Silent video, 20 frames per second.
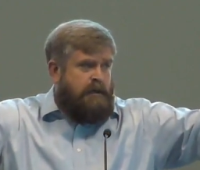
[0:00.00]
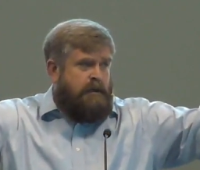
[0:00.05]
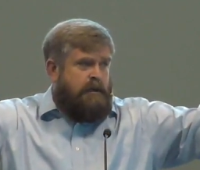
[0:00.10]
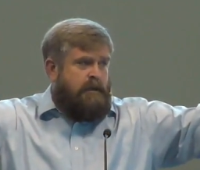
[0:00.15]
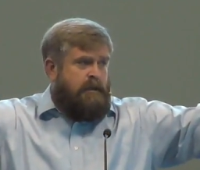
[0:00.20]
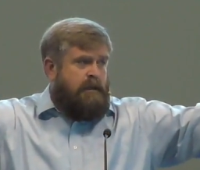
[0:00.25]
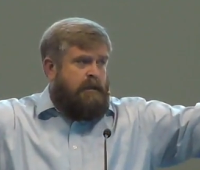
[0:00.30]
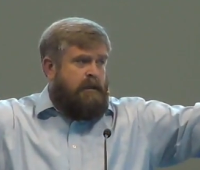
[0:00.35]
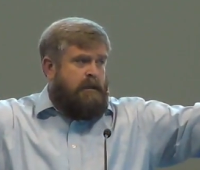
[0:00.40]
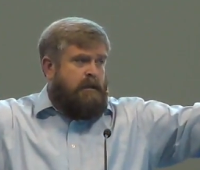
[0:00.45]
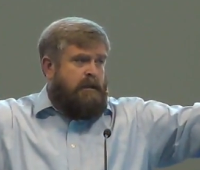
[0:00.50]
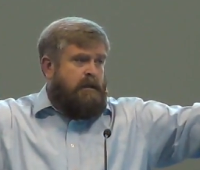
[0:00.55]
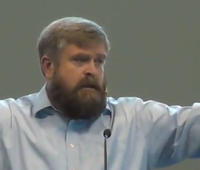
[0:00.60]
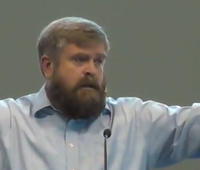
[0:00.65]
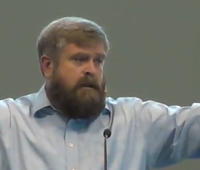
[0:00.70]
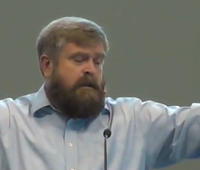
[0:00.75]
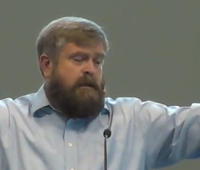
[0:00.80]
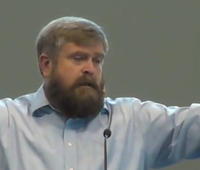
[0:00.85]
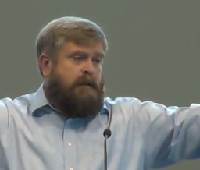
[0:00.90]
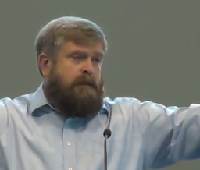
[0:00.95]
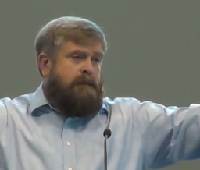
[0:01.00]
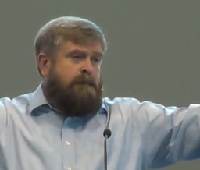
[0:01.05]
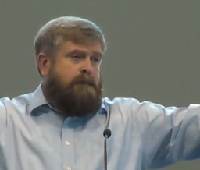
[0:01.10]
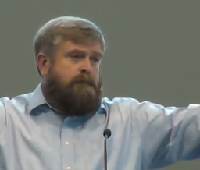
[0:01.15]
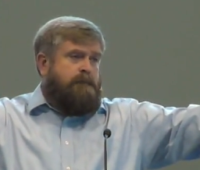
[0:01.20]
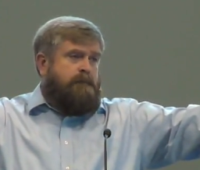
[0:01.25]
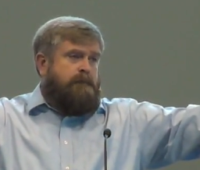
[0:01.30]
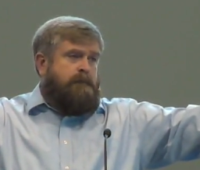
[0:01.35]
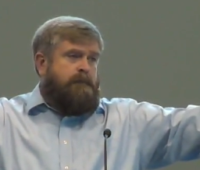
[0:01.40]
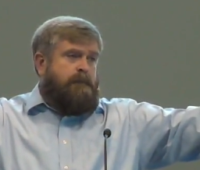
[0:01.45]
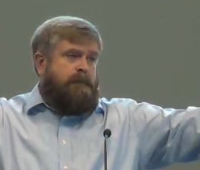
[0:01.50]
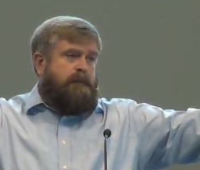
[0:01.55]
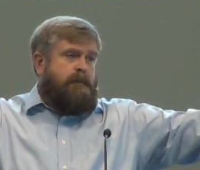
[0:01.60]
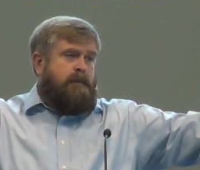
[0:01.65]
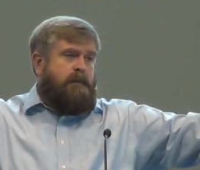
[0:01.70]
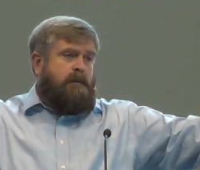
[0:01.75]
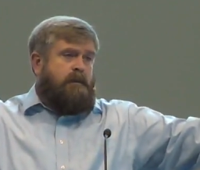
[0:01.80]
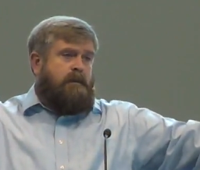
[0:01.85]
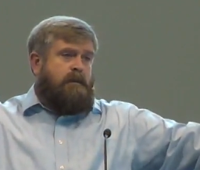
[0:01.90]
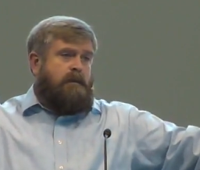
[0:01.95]

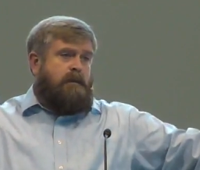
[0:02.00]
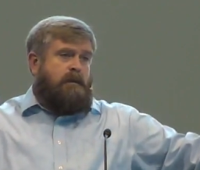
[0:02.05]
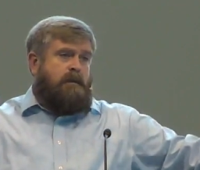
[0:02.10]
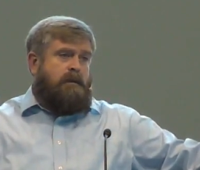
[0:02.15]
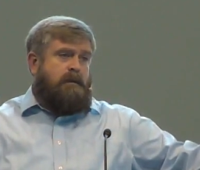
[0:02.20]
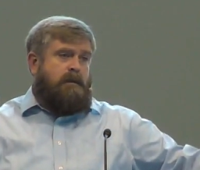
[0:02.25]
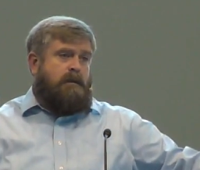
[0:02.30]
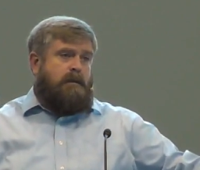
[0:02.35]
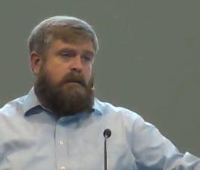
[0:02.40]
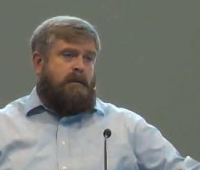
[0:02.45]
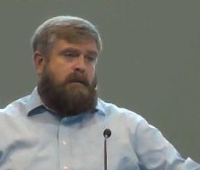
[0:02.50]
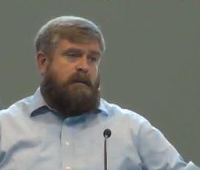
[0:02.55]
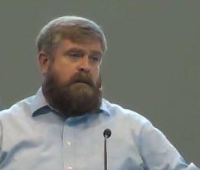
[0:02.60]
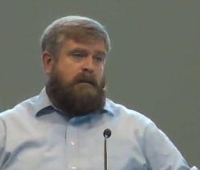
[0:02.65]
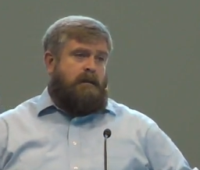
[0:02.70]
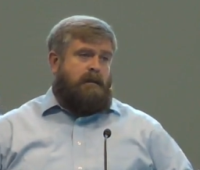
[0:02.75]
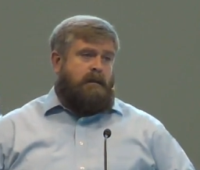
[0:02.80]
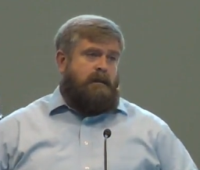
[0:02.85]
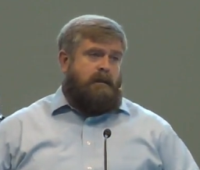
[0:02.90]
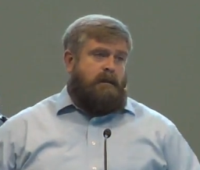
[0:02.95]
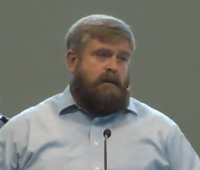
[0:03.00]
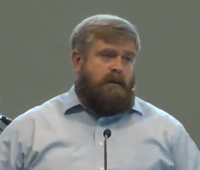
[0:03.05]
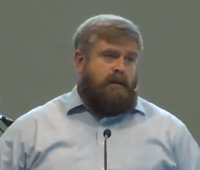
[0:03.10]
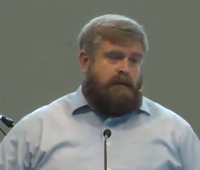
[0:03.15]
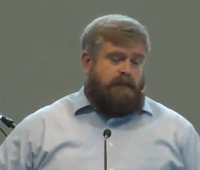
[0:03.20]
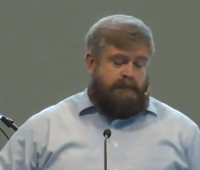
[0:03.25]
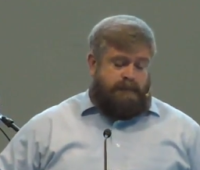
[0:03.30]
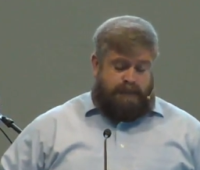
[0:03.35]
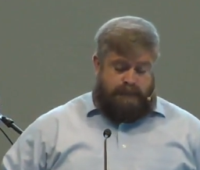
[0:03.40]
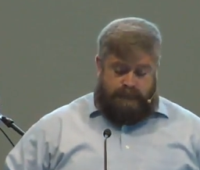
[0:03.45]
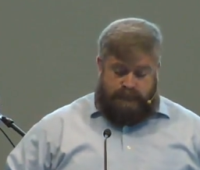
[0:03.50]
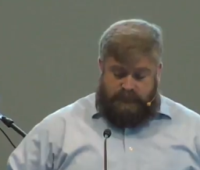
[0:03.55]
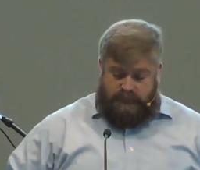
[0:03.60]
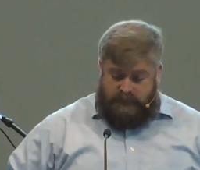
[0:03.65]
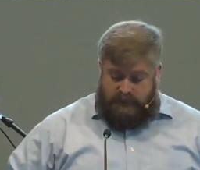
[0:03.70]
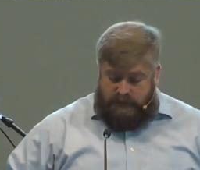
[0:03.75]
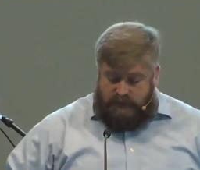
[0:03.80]
[no speech]